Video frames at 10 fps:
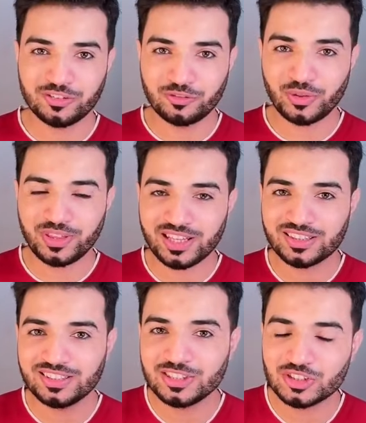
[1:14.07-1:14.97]
for that,
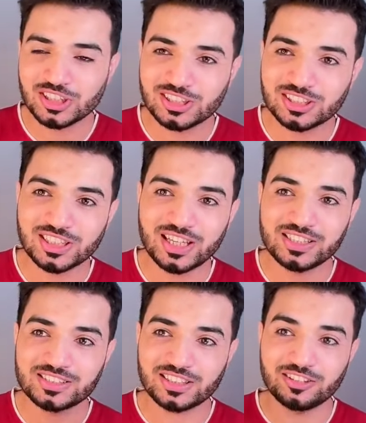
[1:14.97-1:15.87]
let's
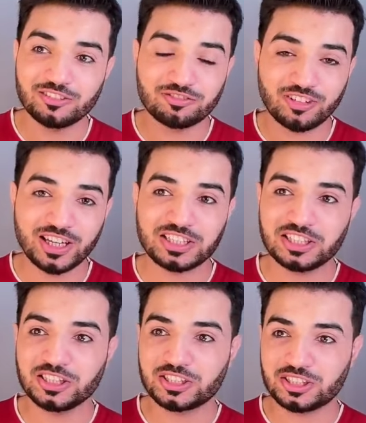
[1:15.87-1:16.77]
analyze a
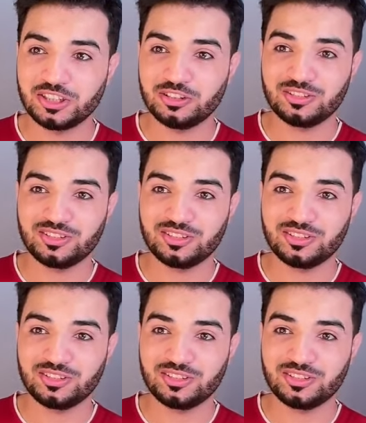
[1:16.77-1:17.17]
fighting scene.